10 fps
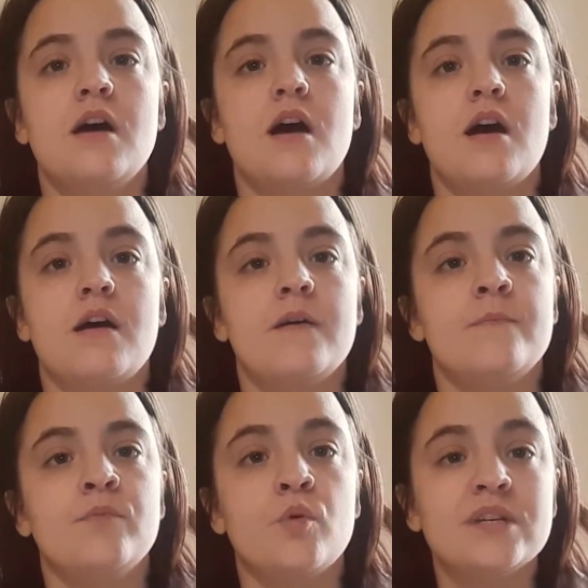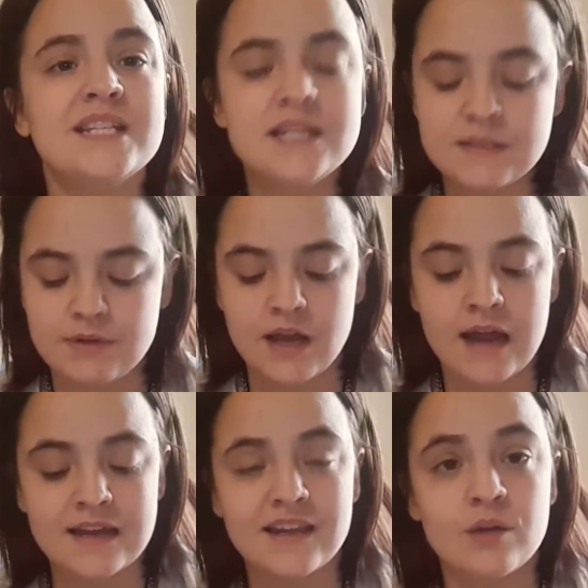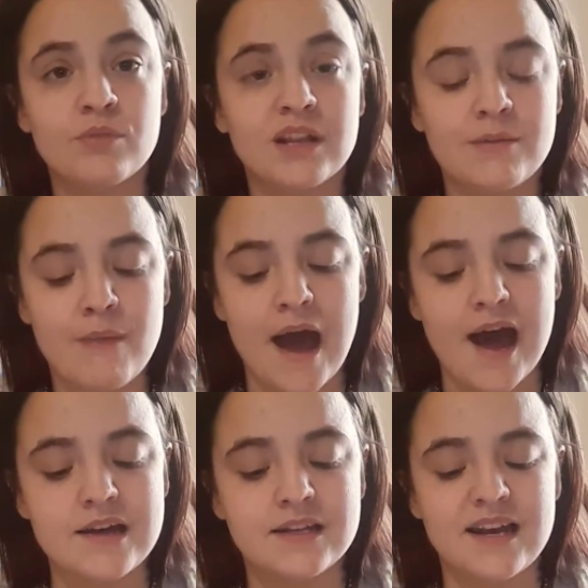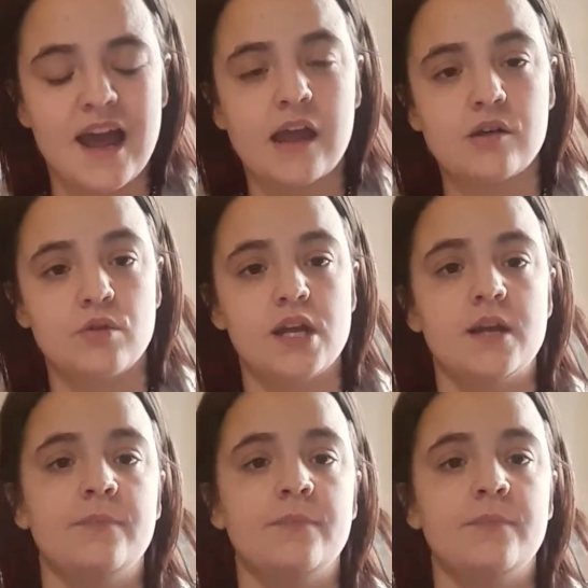Or tease me. I can get really mad and angry.